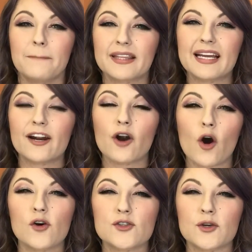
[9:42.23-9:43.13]
But they are
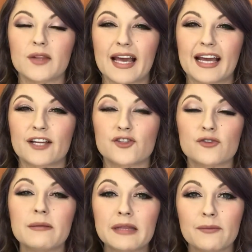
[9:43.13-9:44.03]
also like
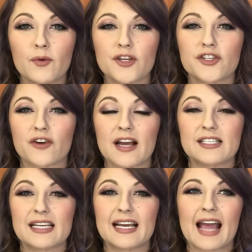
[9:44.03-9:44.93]
extremely
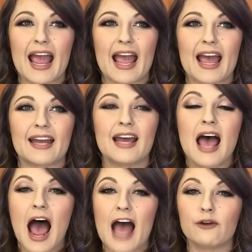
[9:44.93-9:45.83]
moisturizing and
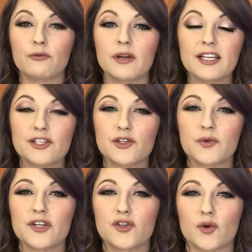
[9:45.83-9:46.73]
I really
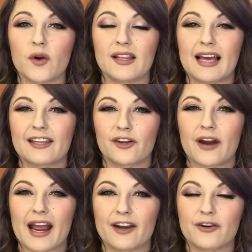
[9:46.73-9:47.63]
do enjoy like
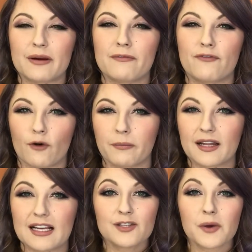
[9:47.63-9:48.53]
their hand cream
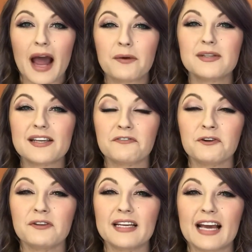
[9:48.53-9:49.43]
formula. So I would
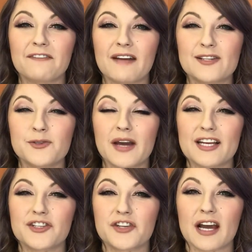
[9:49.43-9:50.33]
definitely advise you
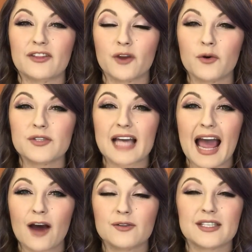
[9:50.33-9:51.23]
guys check those
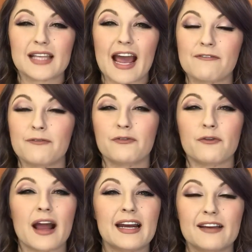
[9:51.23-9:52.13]
out. They have a
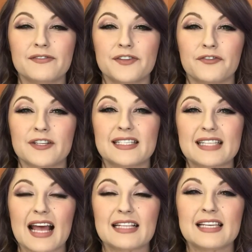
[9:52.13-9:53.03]
variety of different
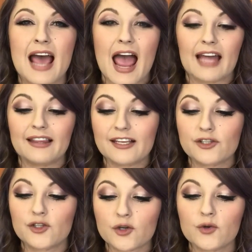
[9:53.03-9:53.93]
scents and they
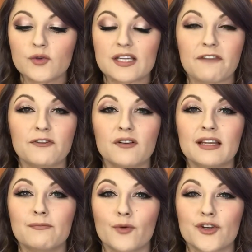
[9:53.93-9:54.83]
do
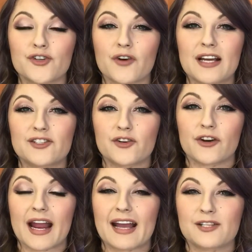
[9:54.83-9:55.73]
definitely moisturize
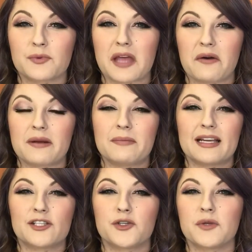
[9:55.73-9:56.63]
your hands without it
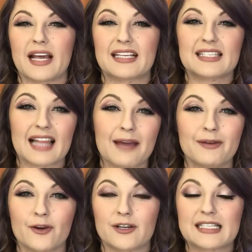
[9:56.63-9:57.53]
being too like
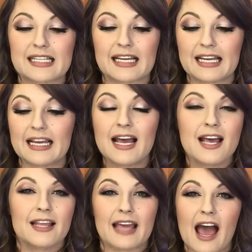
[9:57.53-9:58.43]
slimy or sticky.
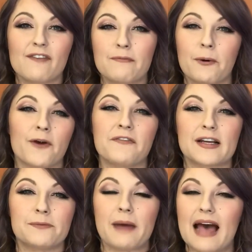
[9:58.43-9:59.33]
They have a
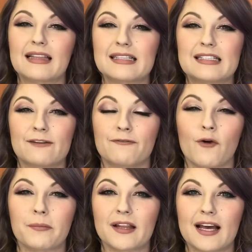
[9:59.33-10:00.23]
perfect balance and
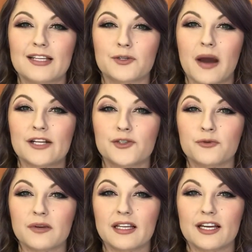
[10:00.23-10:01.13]
formula, so I
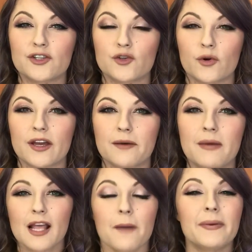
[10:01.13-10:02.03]
do really enjoy them.